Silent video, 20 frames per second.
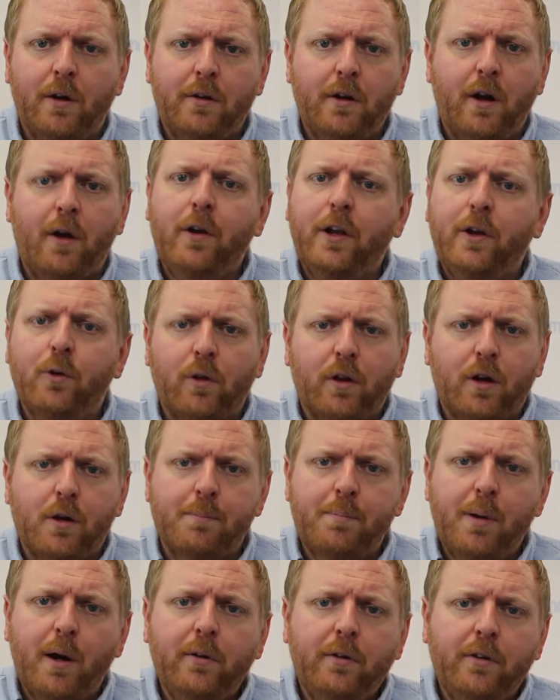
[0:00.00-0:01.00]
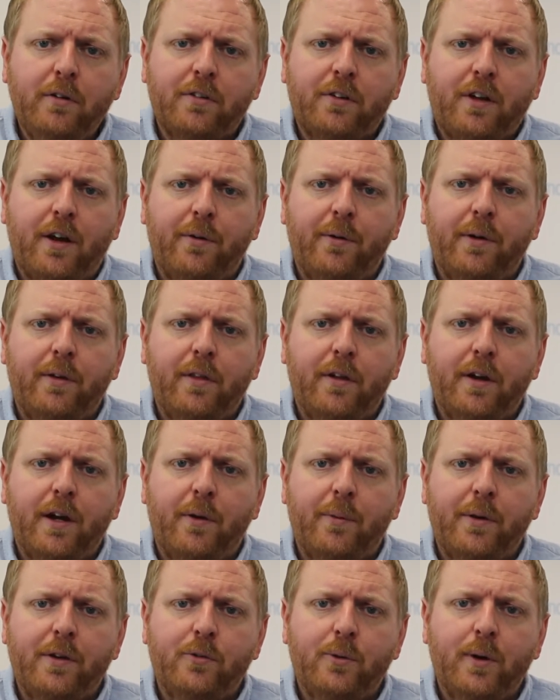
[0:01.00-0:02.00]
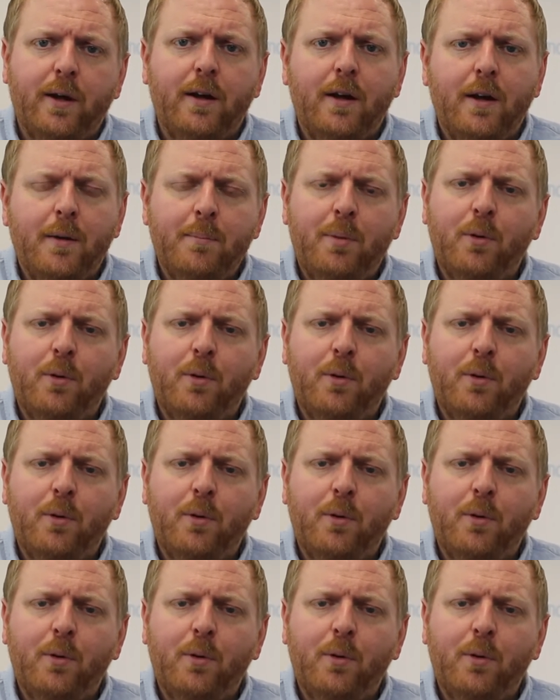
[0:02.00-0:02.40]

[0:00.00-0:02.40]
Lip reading: Not only all the components that go into it,